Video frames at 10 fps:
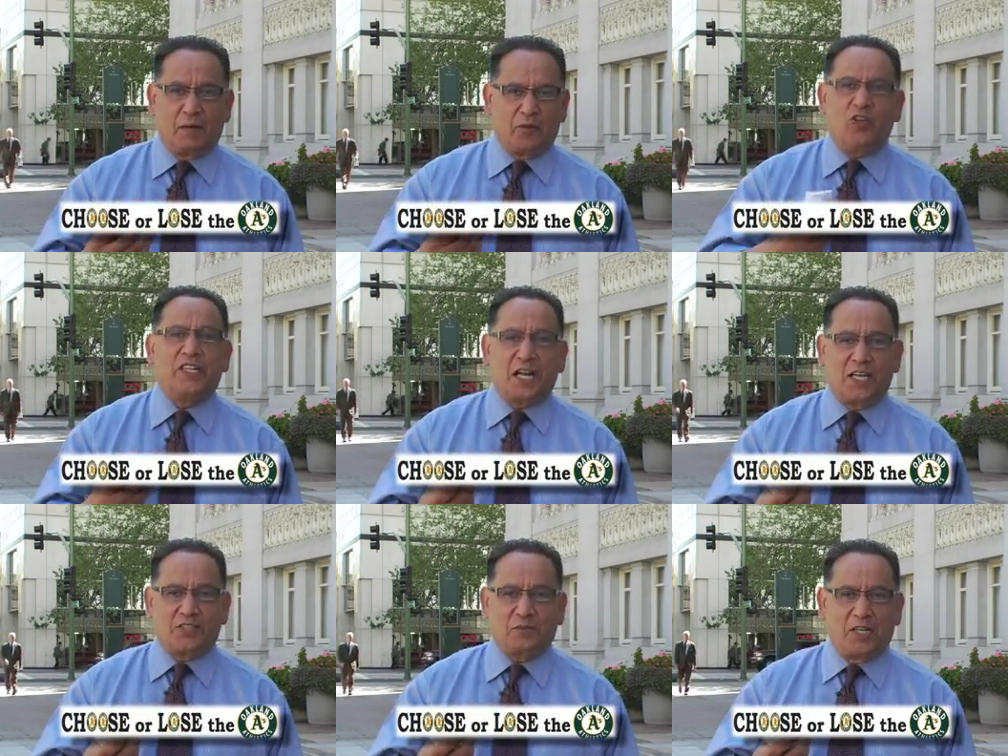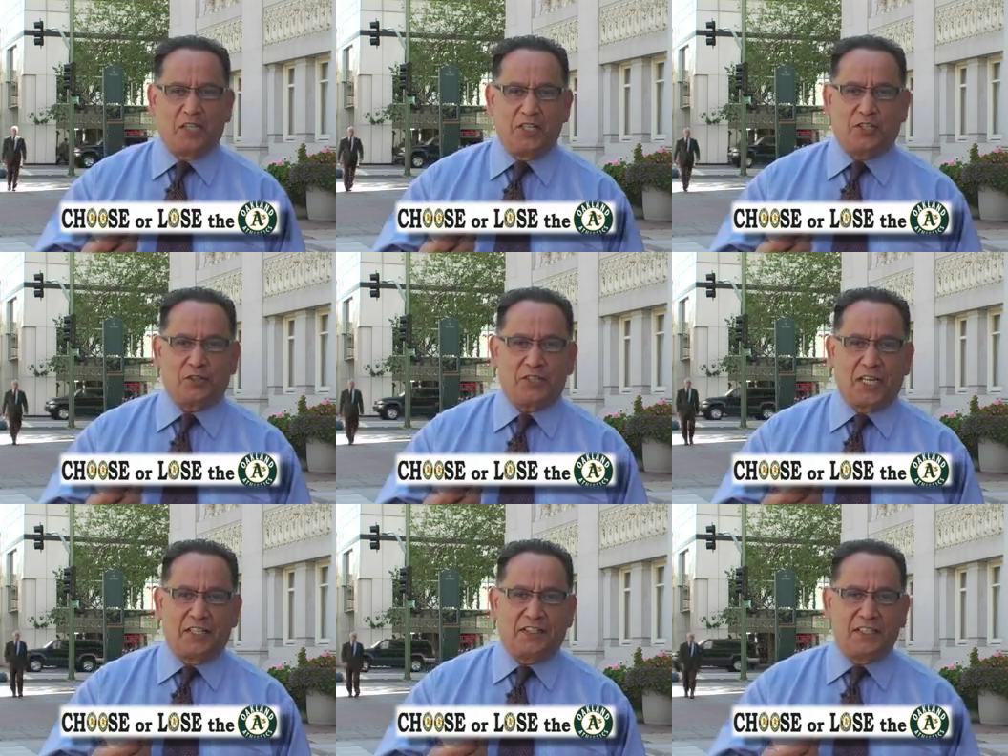I'm an organizer by nature,
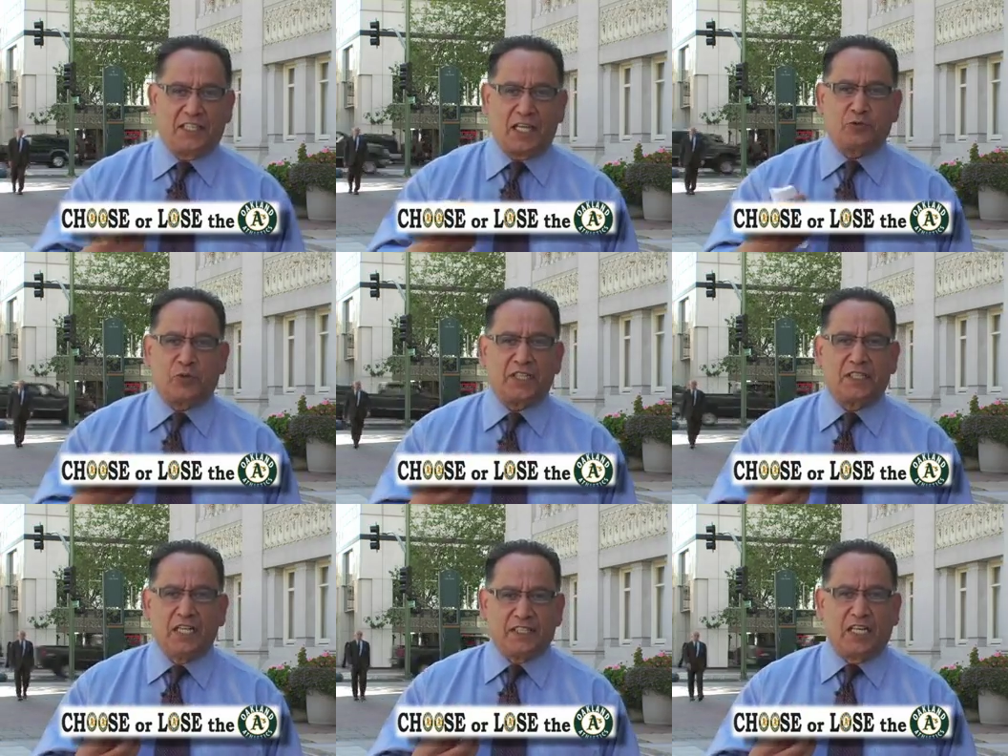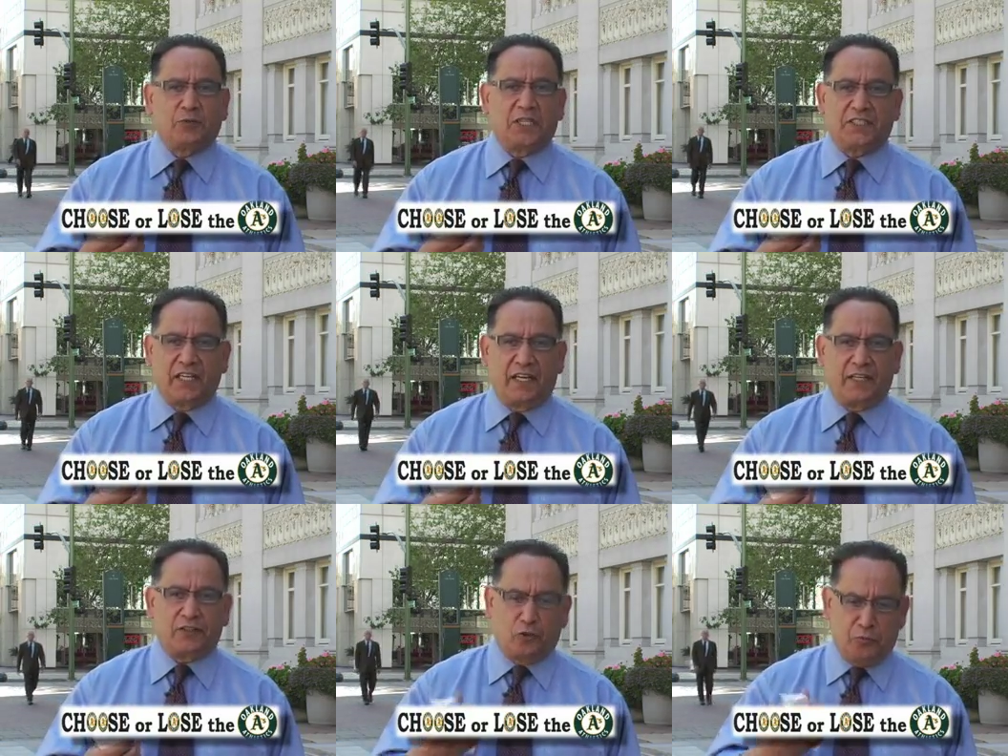and I think that that's what it, that's what it
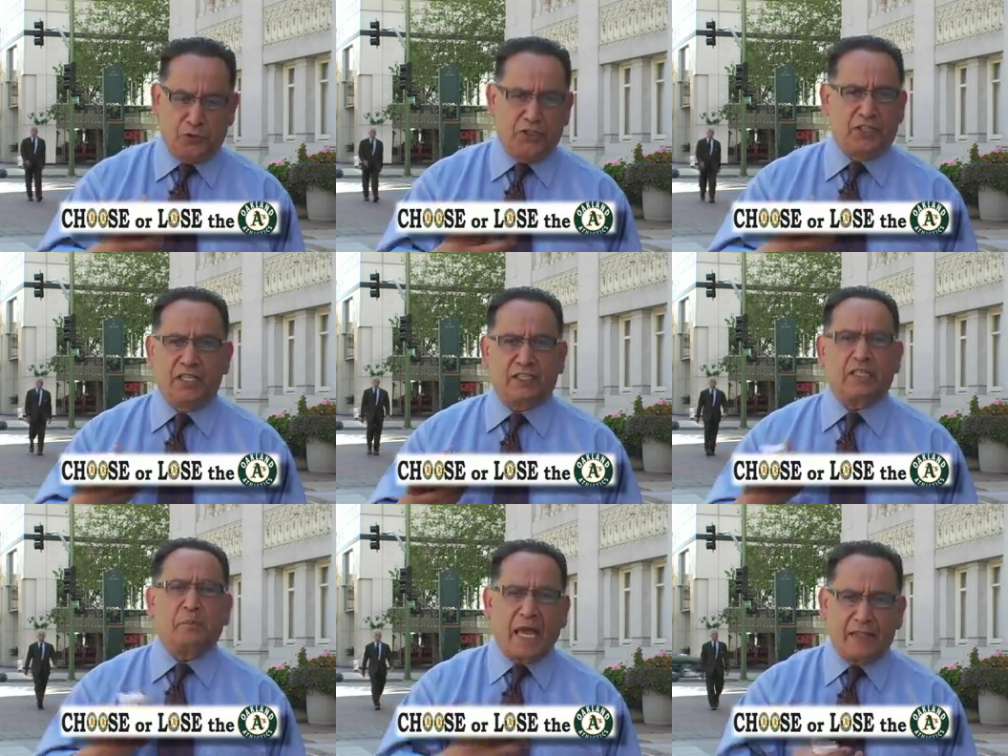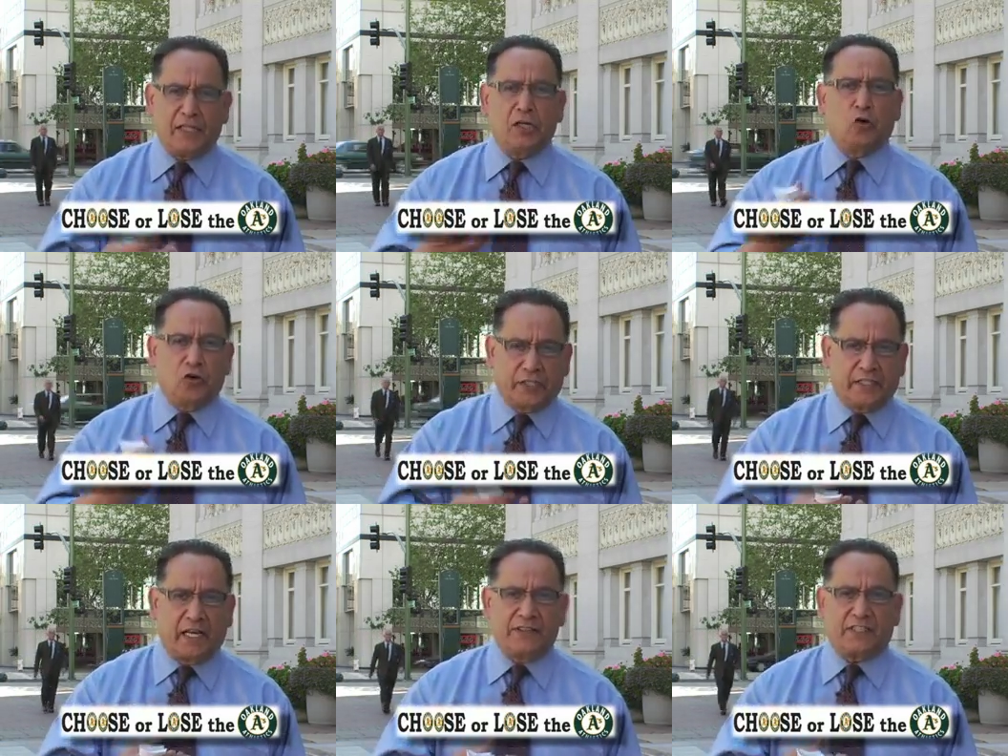takes. Community uh, demanding,
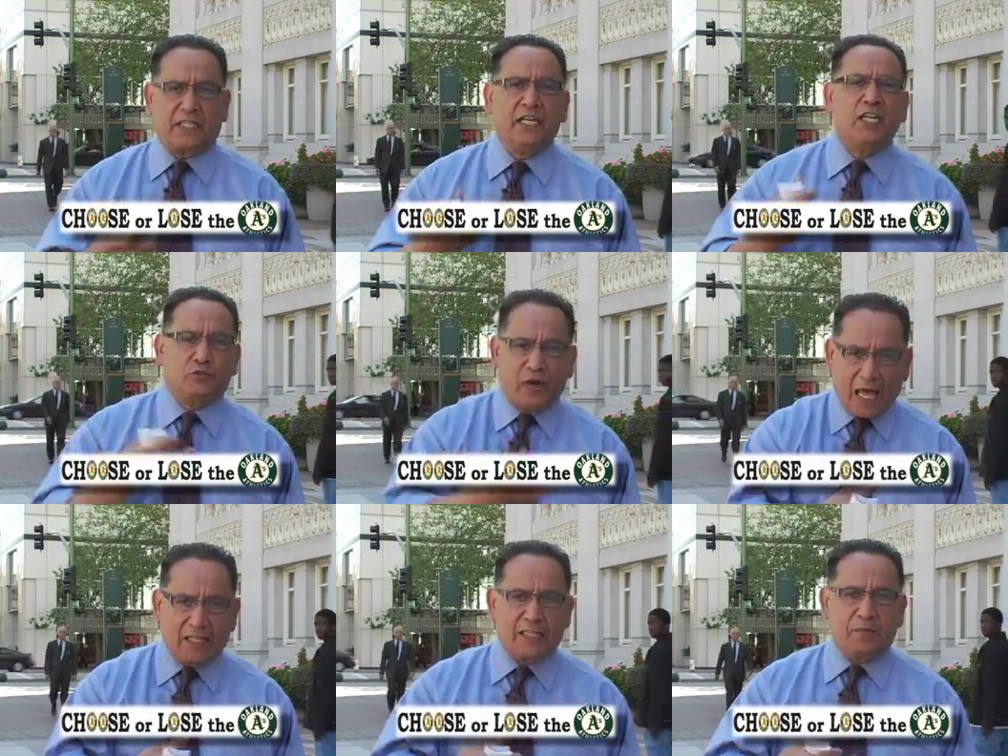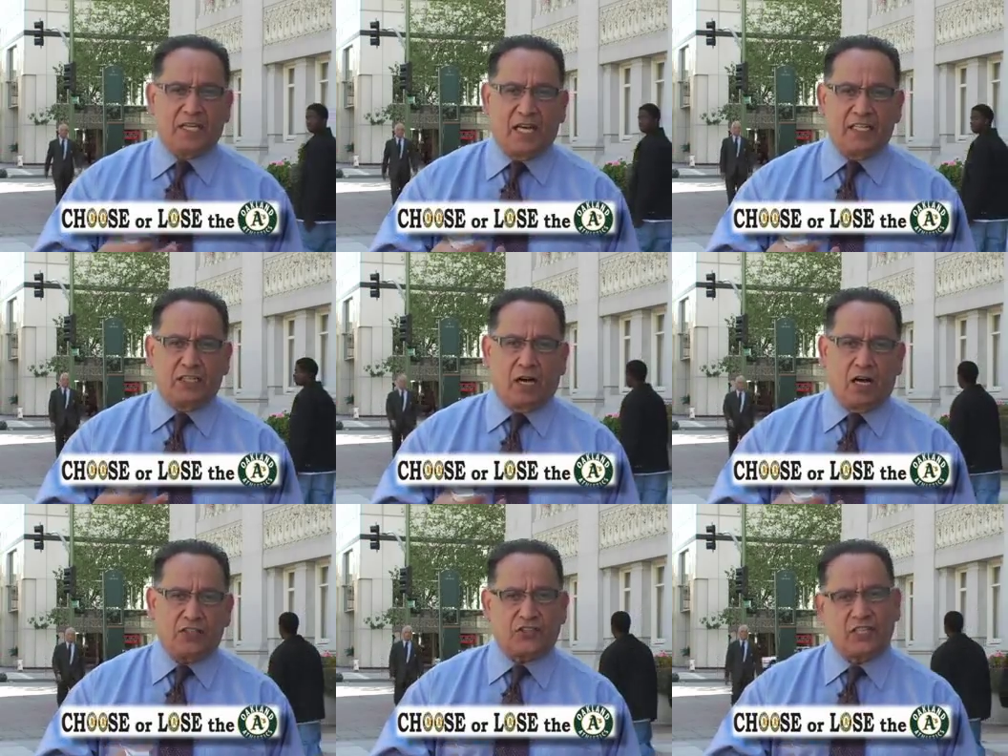organizing, rallying behind a
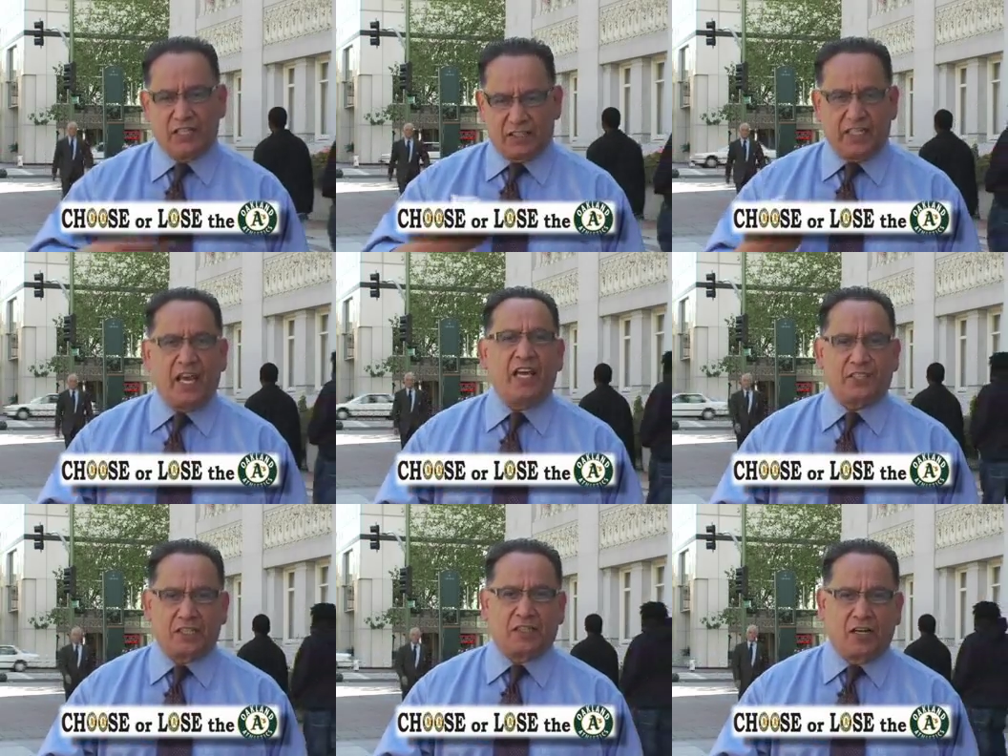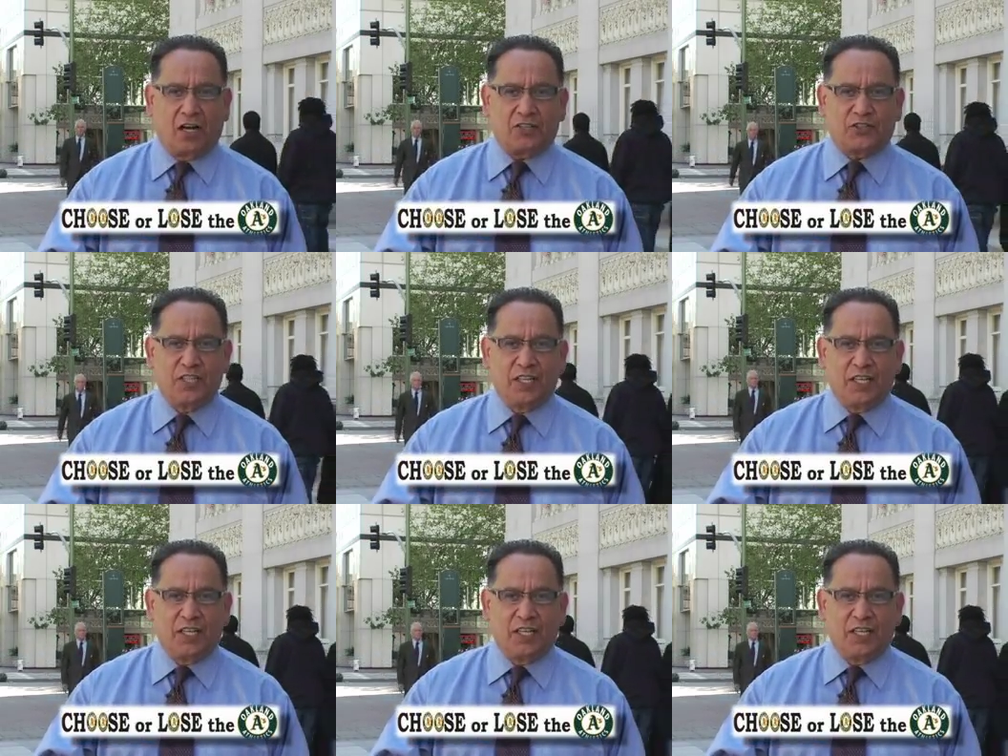cause. The A's are a cause.